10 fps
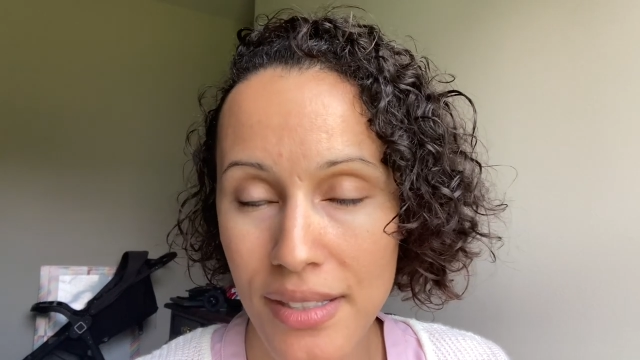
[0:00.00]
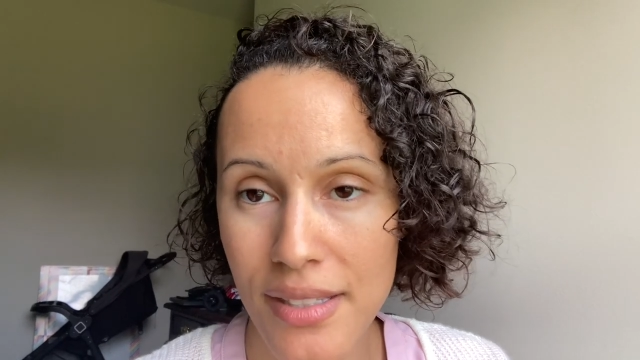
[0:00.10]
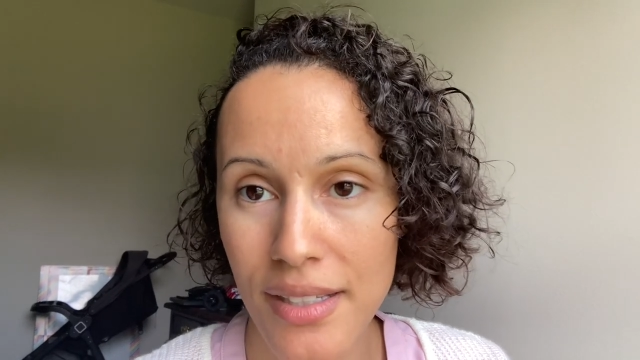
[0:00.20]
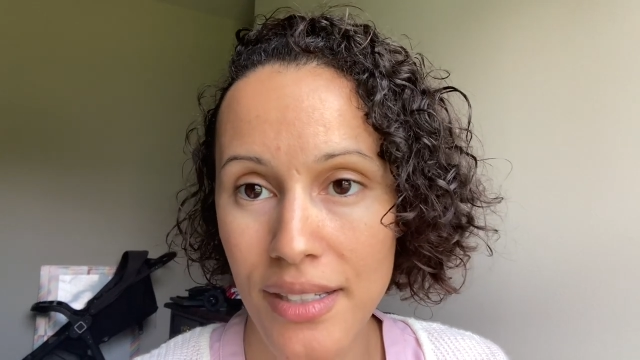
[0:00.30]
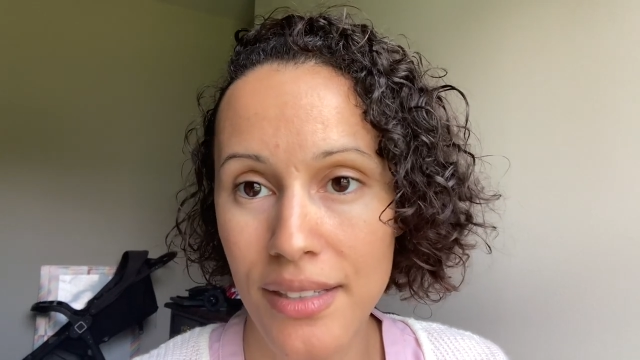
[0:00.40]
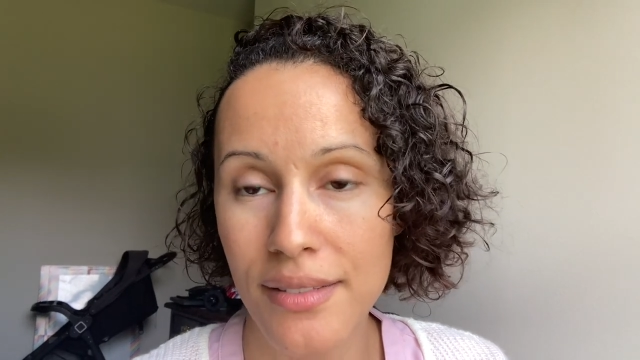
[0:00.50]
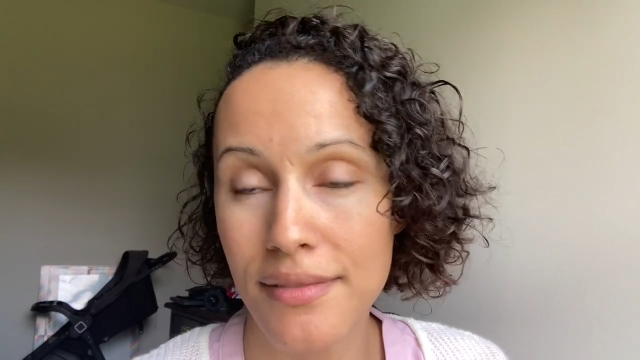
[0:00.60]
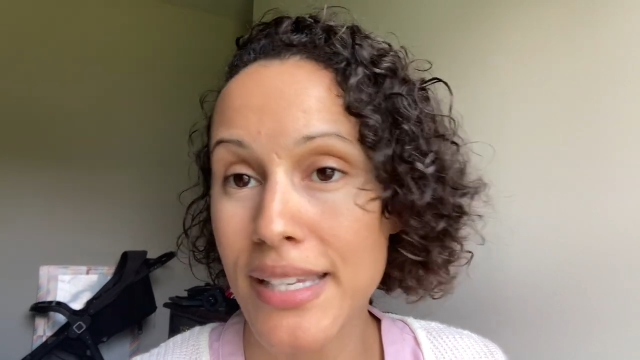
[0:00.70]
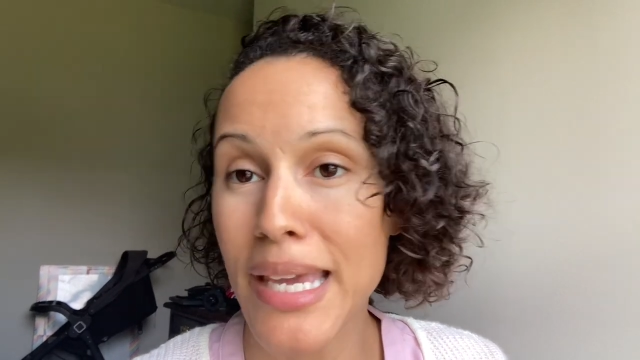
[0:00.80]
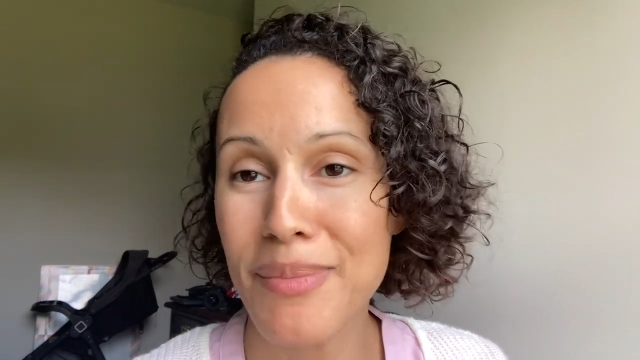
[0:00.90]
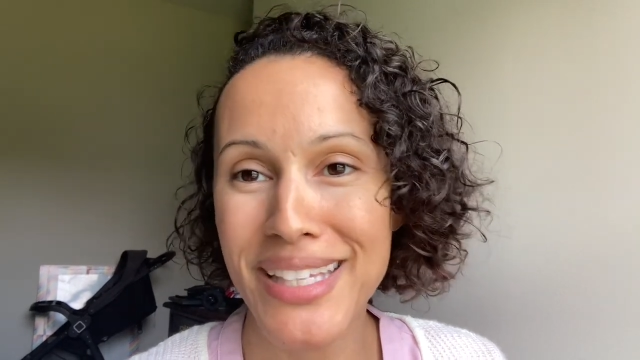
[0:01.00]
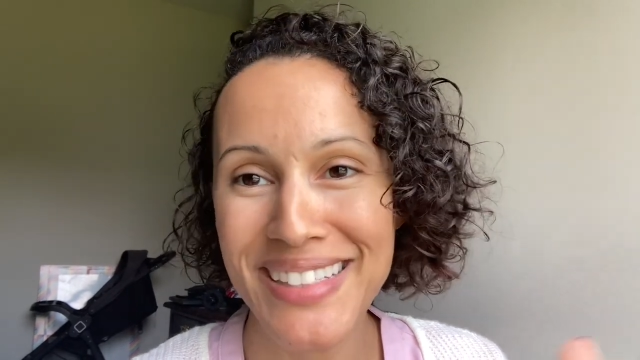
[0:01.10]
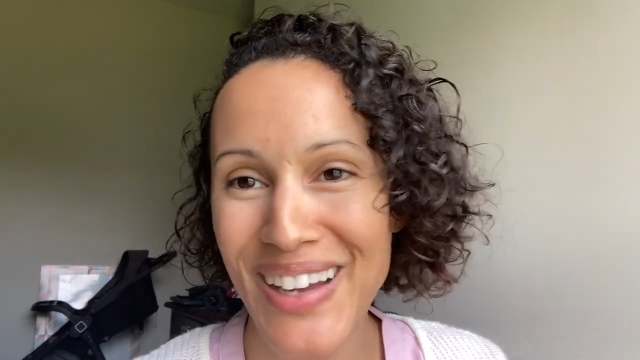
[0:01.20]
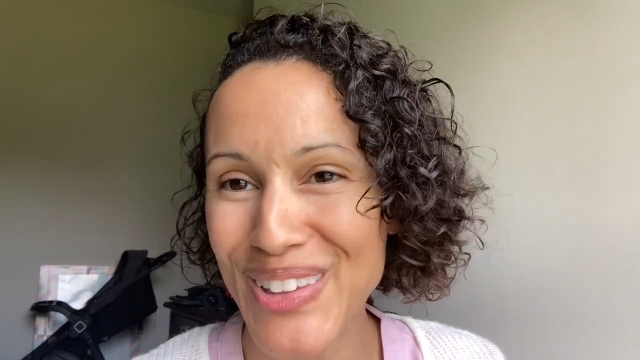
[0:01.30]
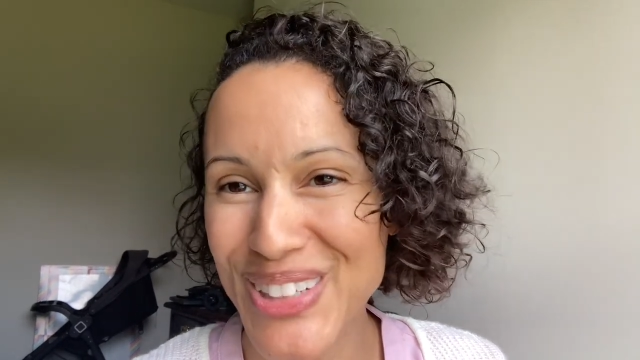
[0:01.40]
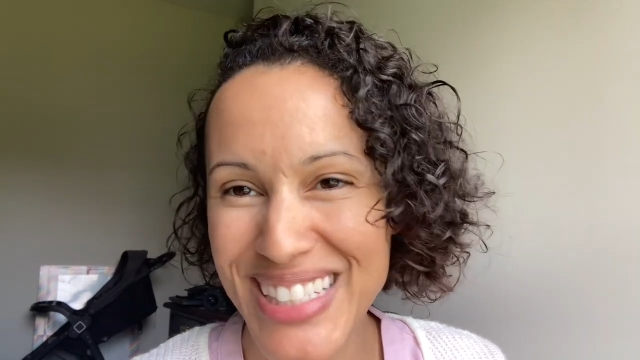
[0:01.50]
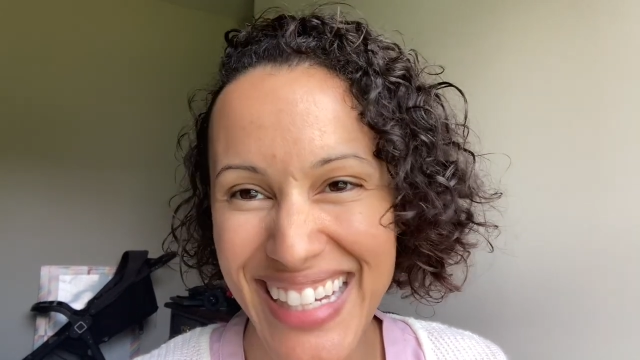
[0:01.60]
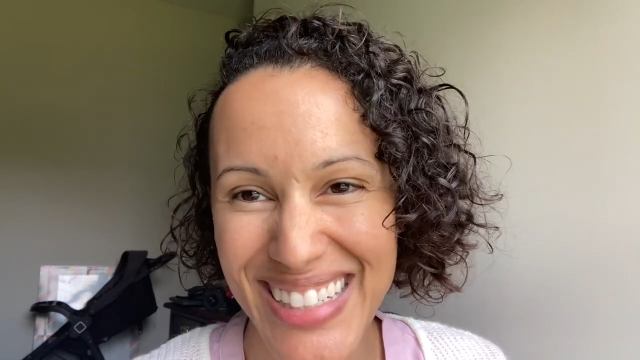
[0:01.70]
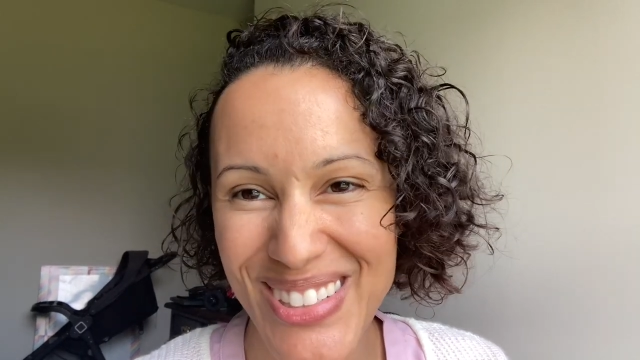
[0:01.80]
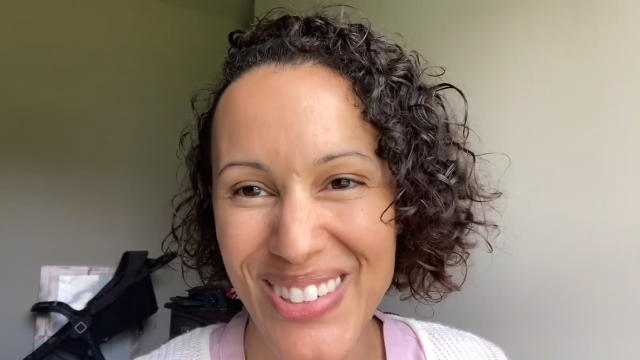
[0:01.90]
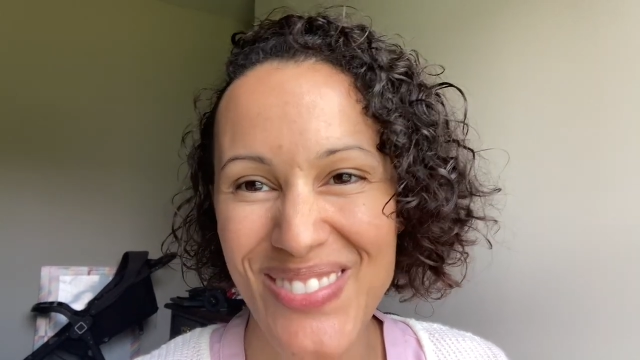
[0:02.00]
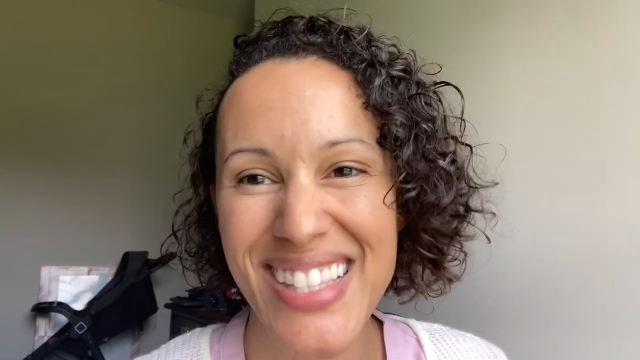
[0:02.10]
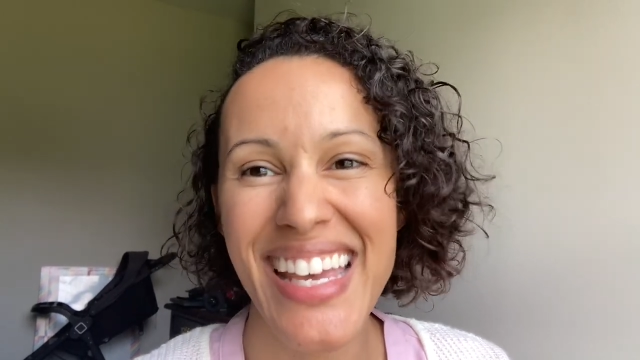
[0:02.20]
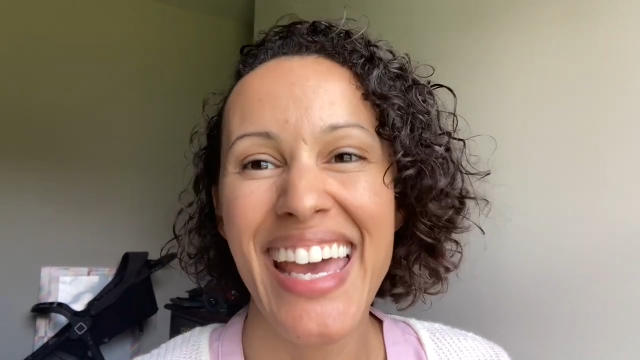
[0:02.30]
to taming toddler tantrums